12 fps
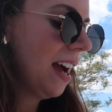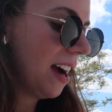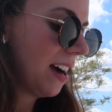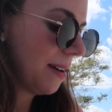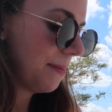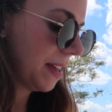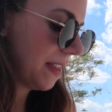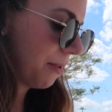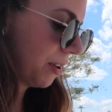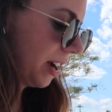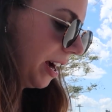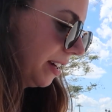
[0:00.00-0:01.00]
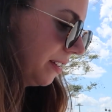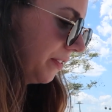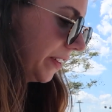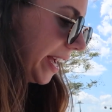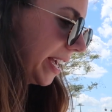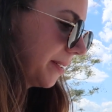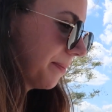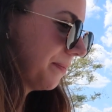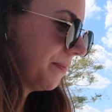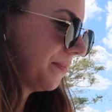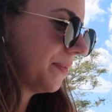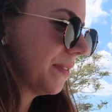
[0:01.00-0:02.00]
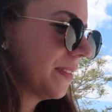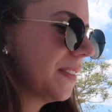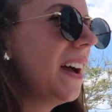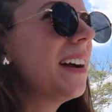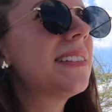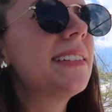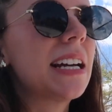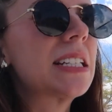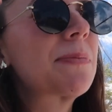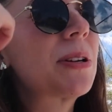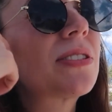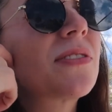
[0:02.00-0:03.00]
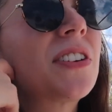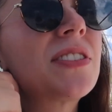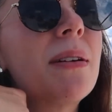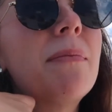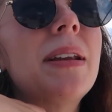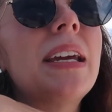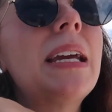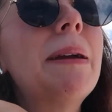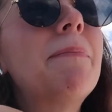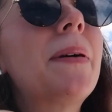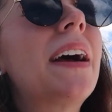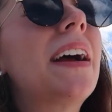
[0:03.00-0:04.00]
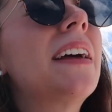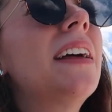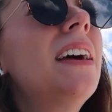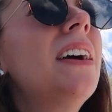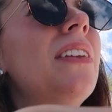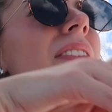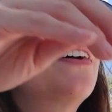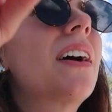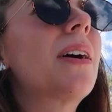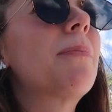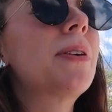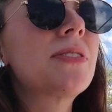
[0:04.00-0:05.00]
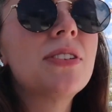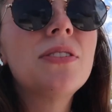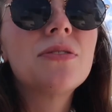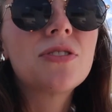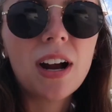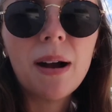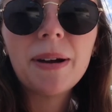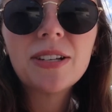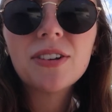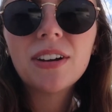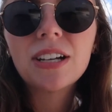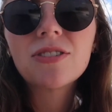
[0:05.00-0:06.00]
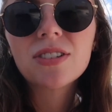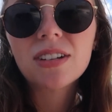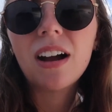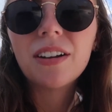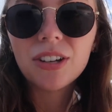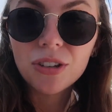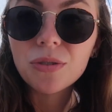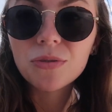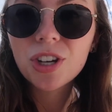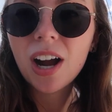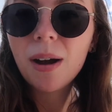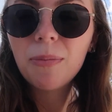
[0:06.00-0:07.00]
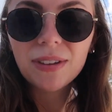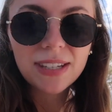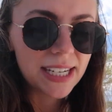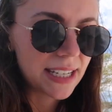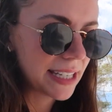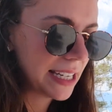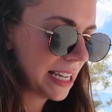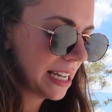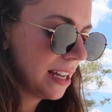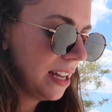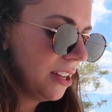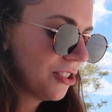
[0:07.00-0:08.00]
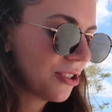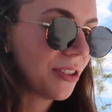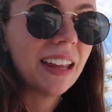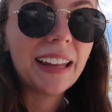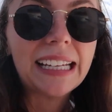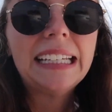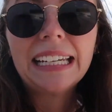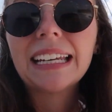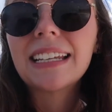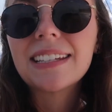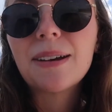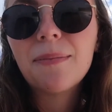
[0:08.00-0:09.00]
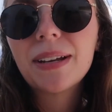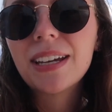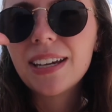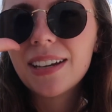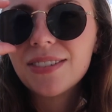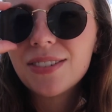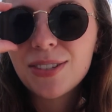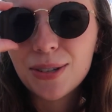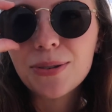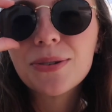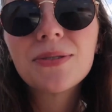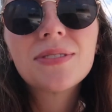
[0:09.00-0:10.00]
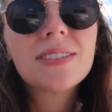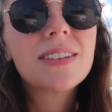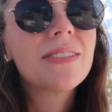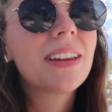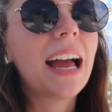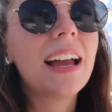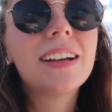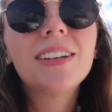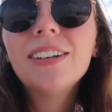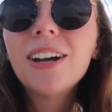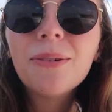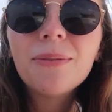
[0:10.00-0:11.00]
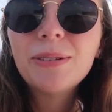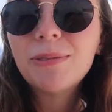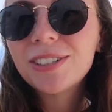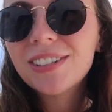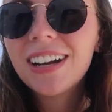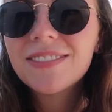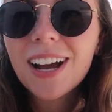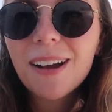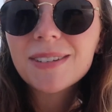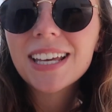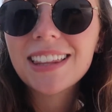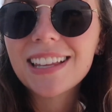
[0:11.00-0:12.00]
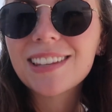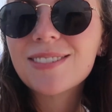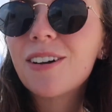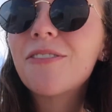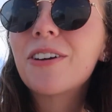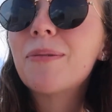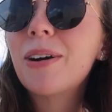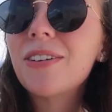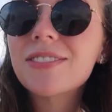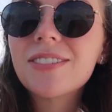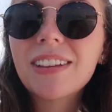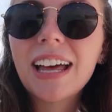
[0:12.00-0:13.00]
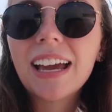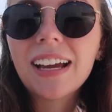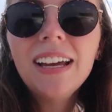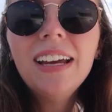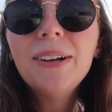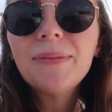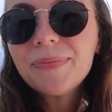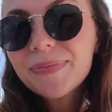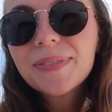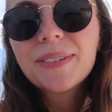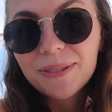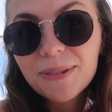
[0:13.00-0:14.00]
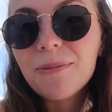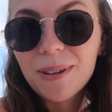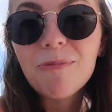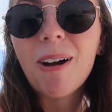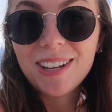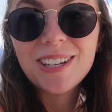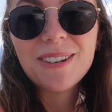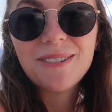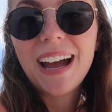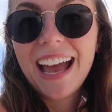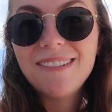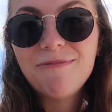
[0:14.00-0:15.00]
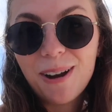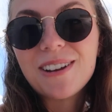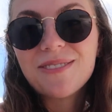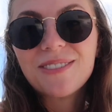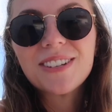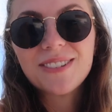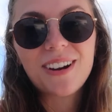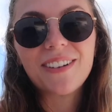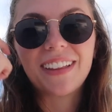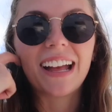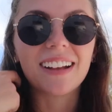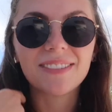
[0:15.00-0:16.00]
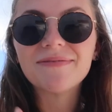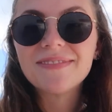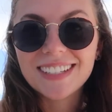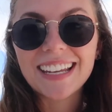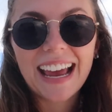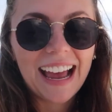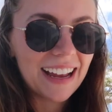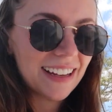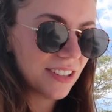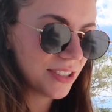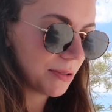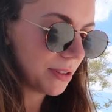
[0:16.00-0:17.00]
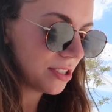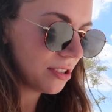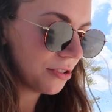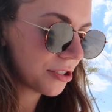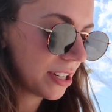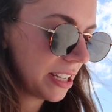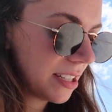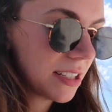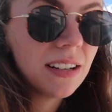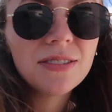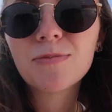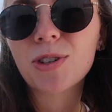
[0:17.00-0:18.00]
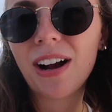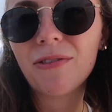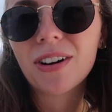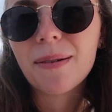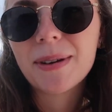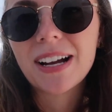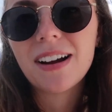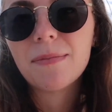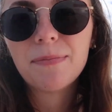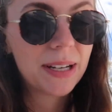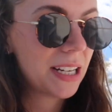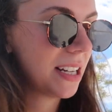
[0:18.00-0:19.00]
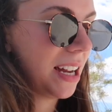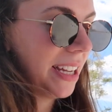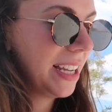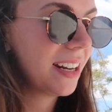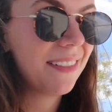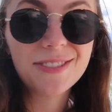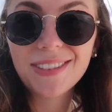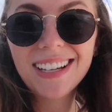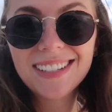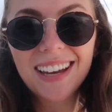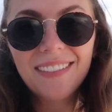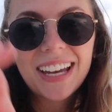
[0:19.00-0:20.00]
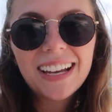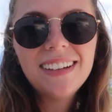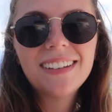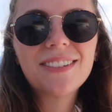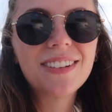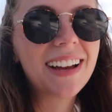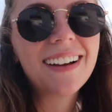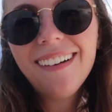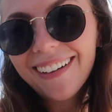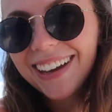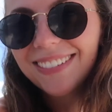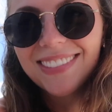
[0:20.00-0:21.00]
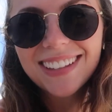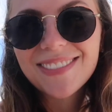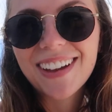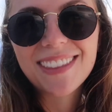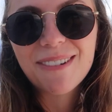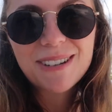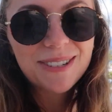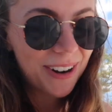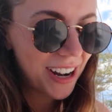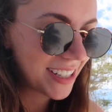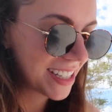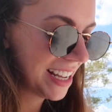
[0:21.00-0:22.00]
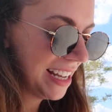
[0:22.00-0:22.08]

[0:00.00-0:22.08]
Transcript: Um, and they were kind of like, not desperate for somebody, but the person whose job I took had just gotten a new job with Disney. So they like needed somebody soon. So they were like, you know, we want you to have time to like think this over, but also like, we want you and want you to start like today. And I was like, well, that's a little tricky because I got some travel coming up, but I can't after Thanksgiving. And they're like, okay, that's fine. That works for us.